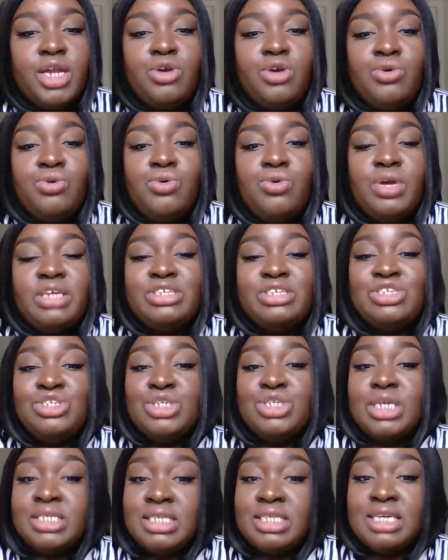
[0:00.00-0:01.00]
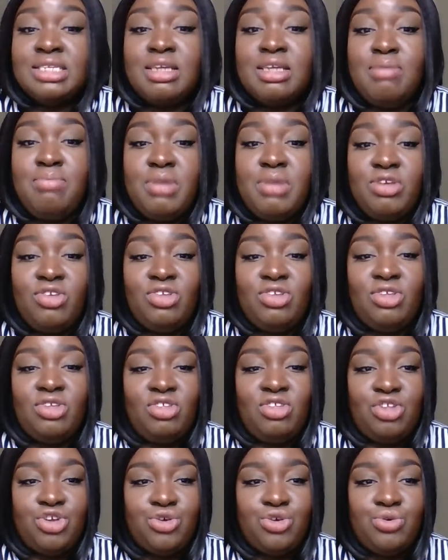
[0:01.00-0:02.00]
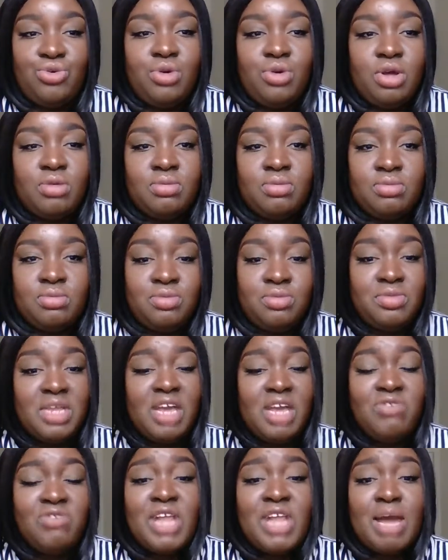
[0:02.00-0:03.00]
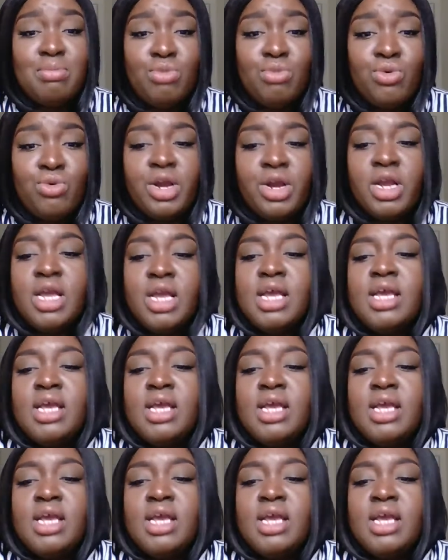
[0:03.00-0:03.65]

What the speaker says: who is just as ambitious as you, if not more,